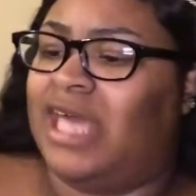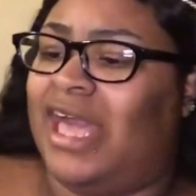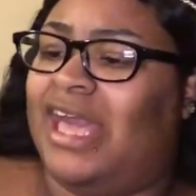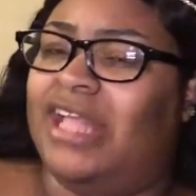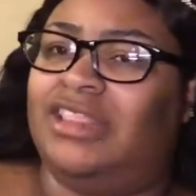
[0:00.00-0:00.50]

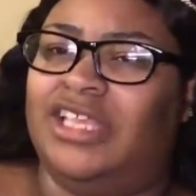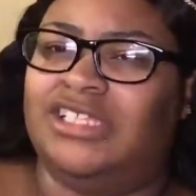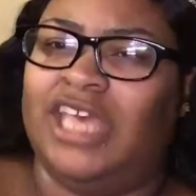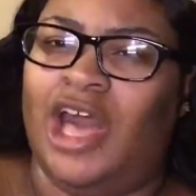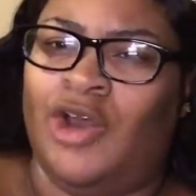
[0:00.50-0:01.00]
I got this
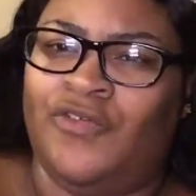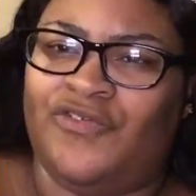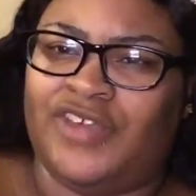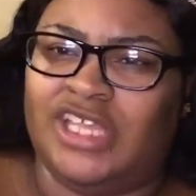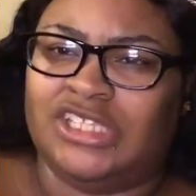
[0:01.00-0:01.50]

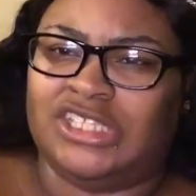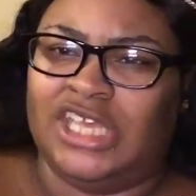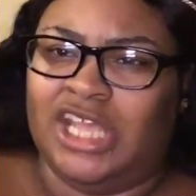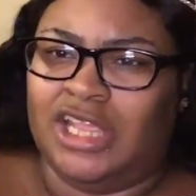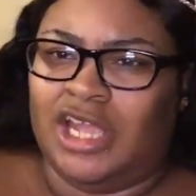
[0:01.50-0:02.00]
e.l.f.
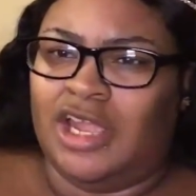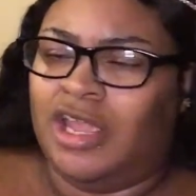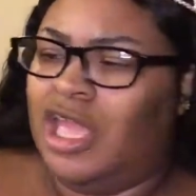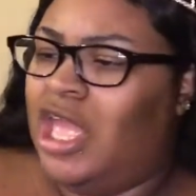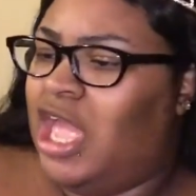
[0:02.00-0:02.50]
concealer,
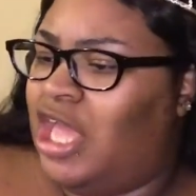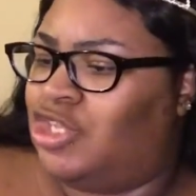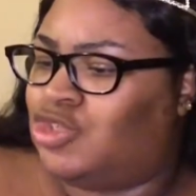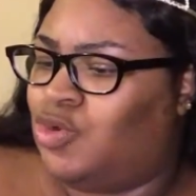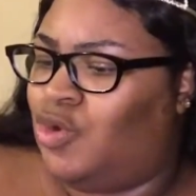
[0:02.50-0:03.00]
and
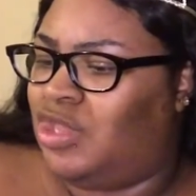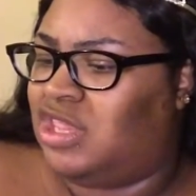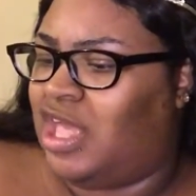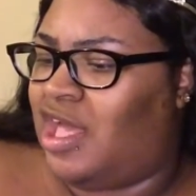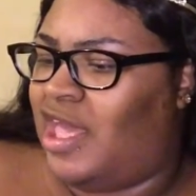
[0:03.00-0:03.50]
it's called
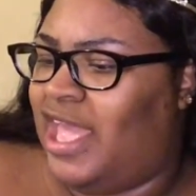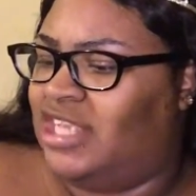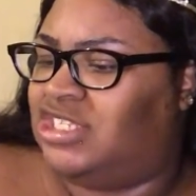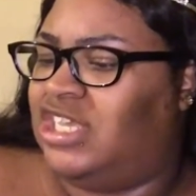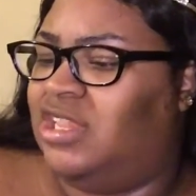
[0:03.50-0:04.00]
the
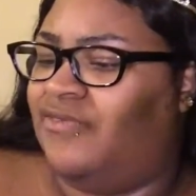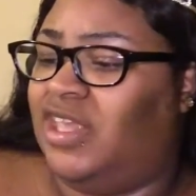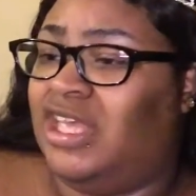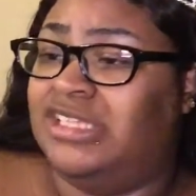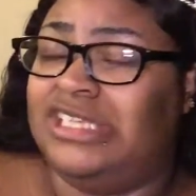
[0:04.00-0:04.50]
HD
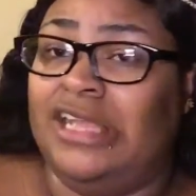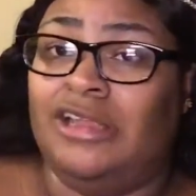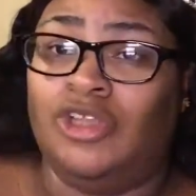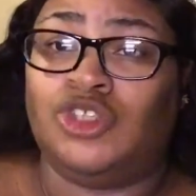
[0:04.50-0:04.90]
Lifting Concealer.